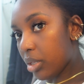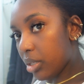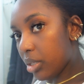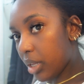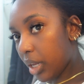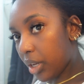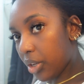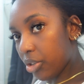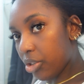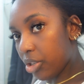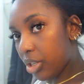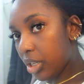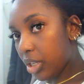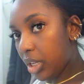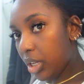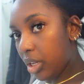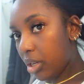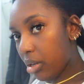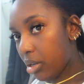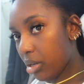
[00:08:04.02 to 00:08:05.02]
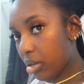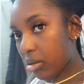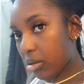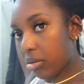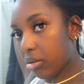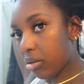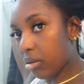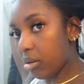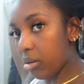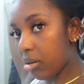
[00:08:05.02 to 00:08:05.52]
section here
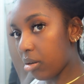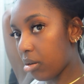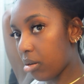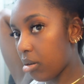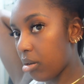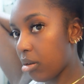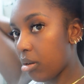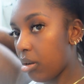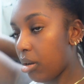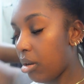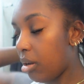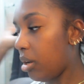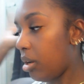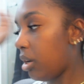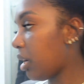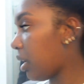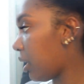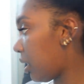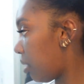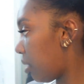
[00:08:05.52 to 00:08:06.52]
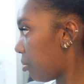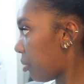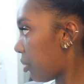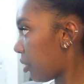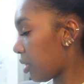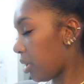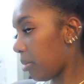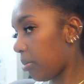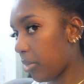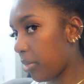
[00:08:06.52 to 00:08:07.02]
and then
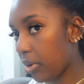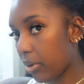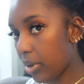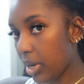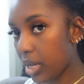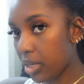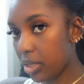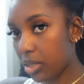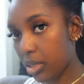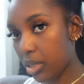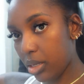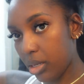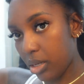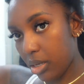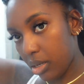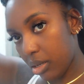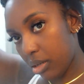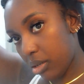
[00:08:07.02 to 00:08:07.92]
put up the rest.